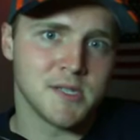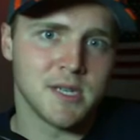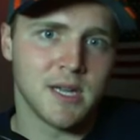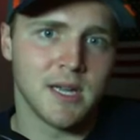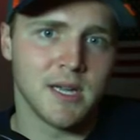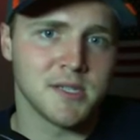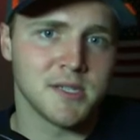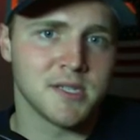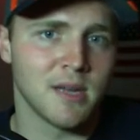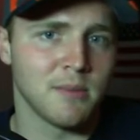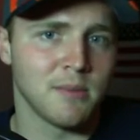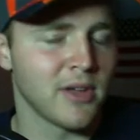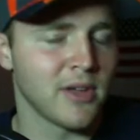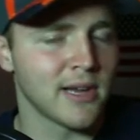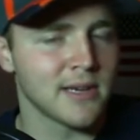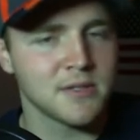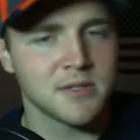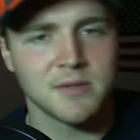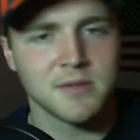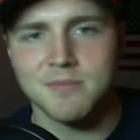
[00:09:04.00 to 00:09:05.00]
a
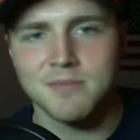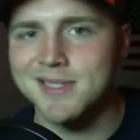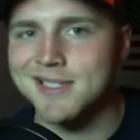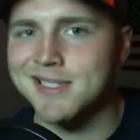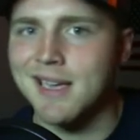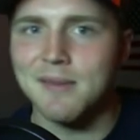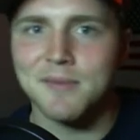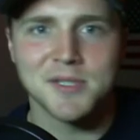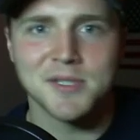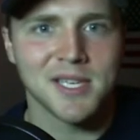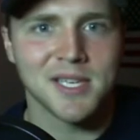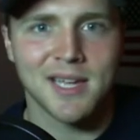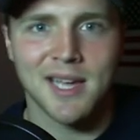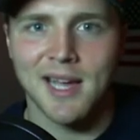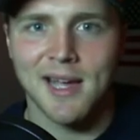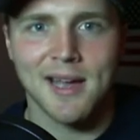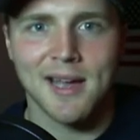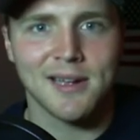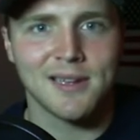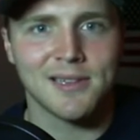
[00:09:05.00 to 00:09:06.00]
Semtex, same as the
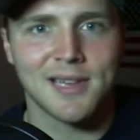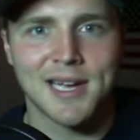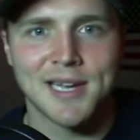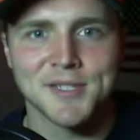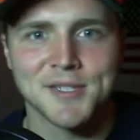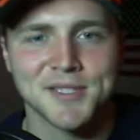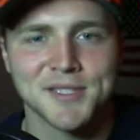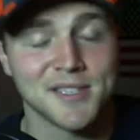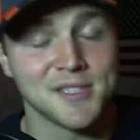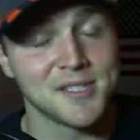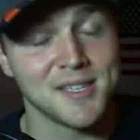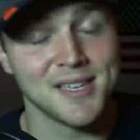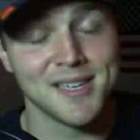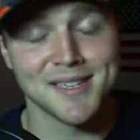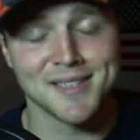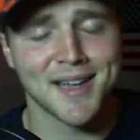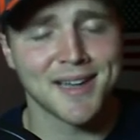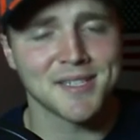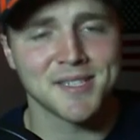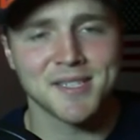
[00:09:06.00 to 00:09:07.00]
KN class. It does the
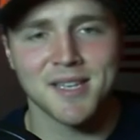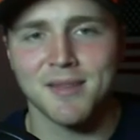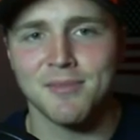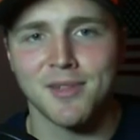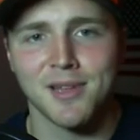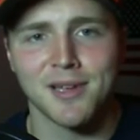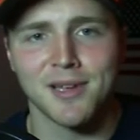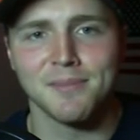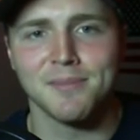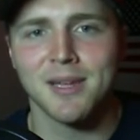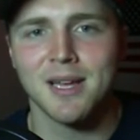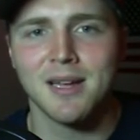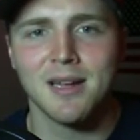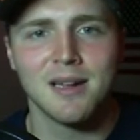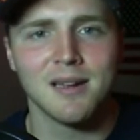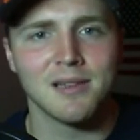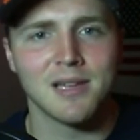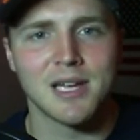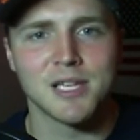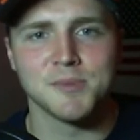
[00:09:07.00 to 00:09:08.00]
exact same thing.
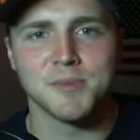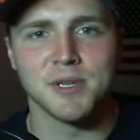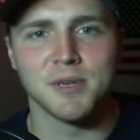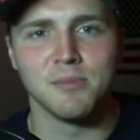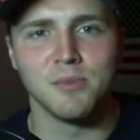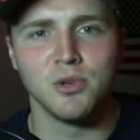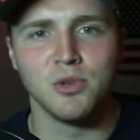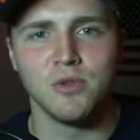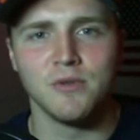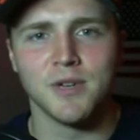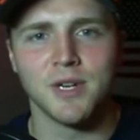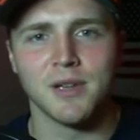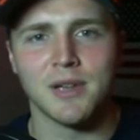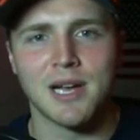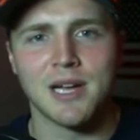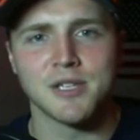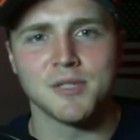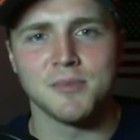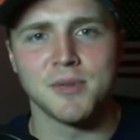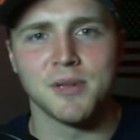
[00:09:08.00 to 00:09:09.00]
Allows me to move. It
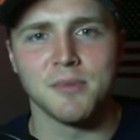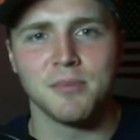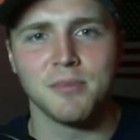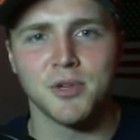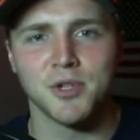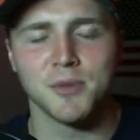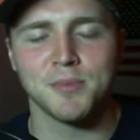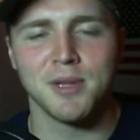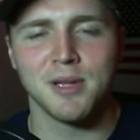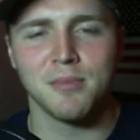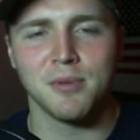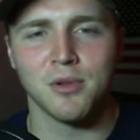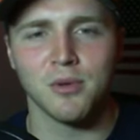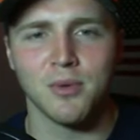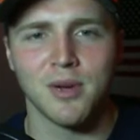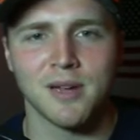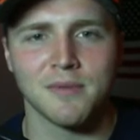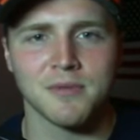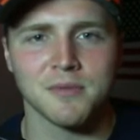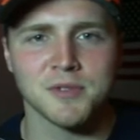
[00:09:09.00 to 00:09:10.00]
allows me to push people
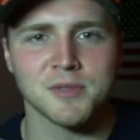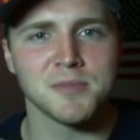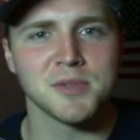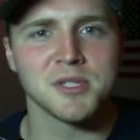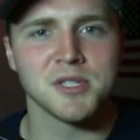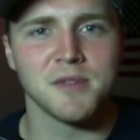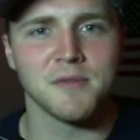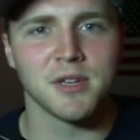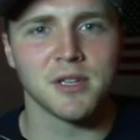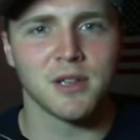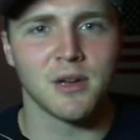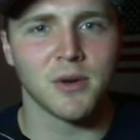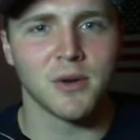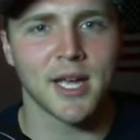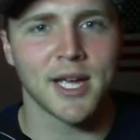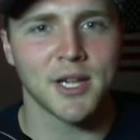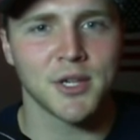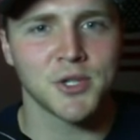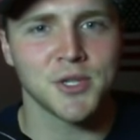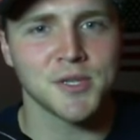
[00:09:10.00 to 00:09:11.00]
away from specific
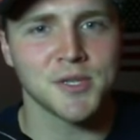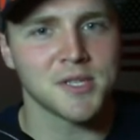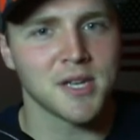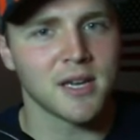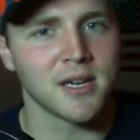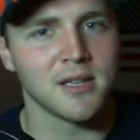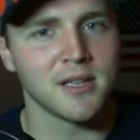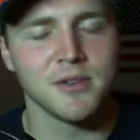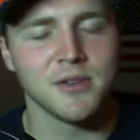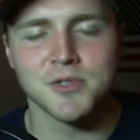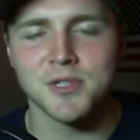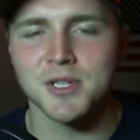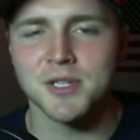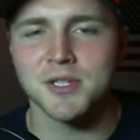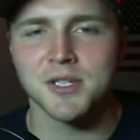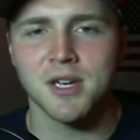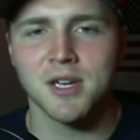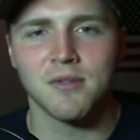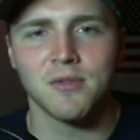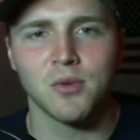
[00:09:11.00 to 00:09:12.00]
locations. I can use it
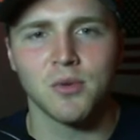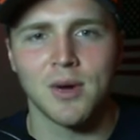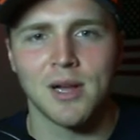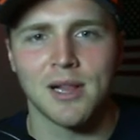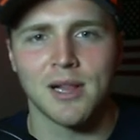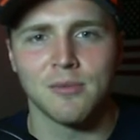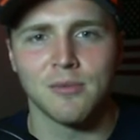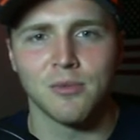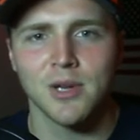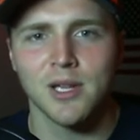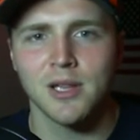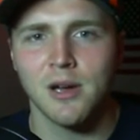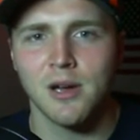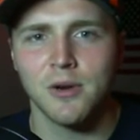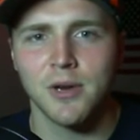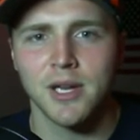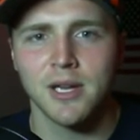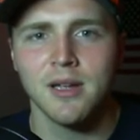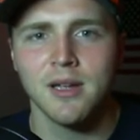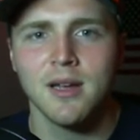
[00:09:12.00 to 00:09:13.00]
as cover while I'm
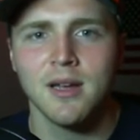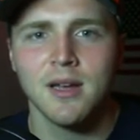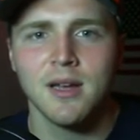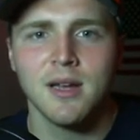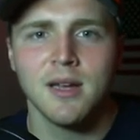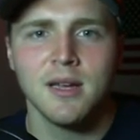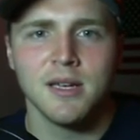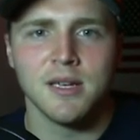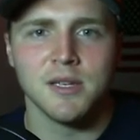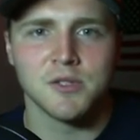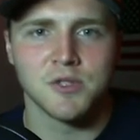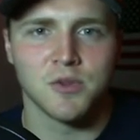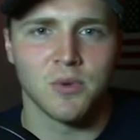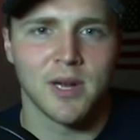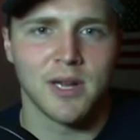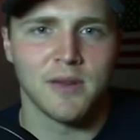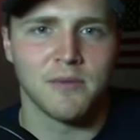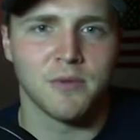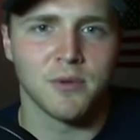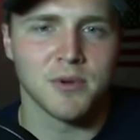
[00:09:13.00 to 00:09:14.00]
reloading. It's
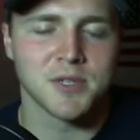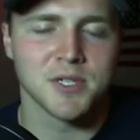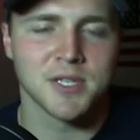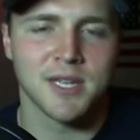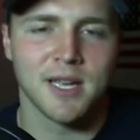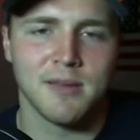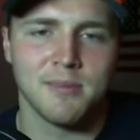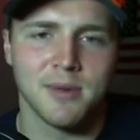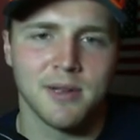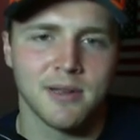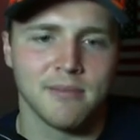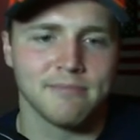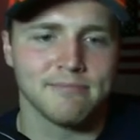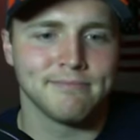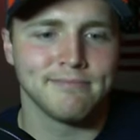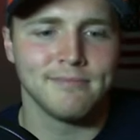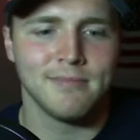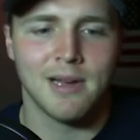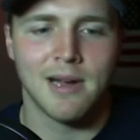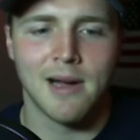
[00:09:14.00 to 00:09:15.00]
great for
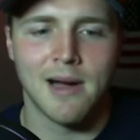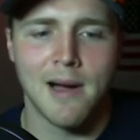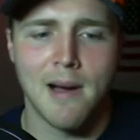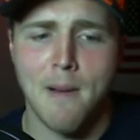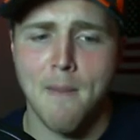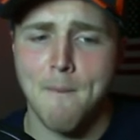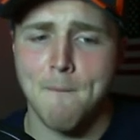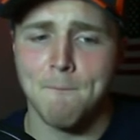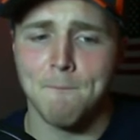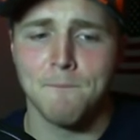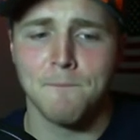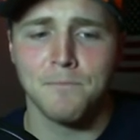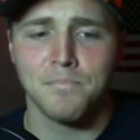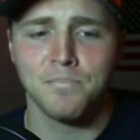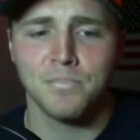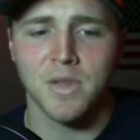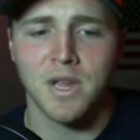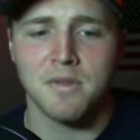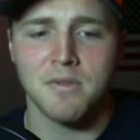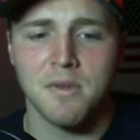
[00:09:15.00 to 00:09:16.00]
escaping. And
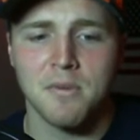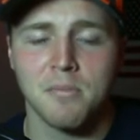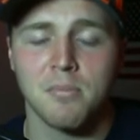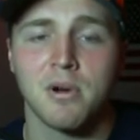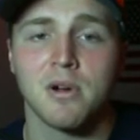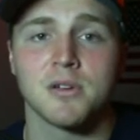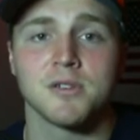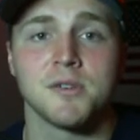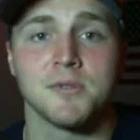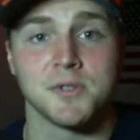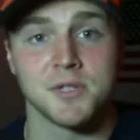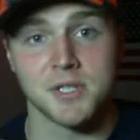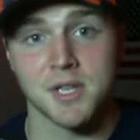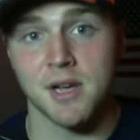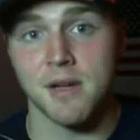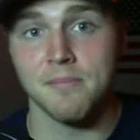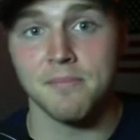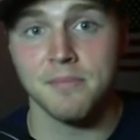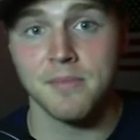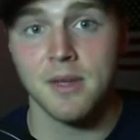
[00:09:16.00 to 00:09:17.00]
then the perks are the same.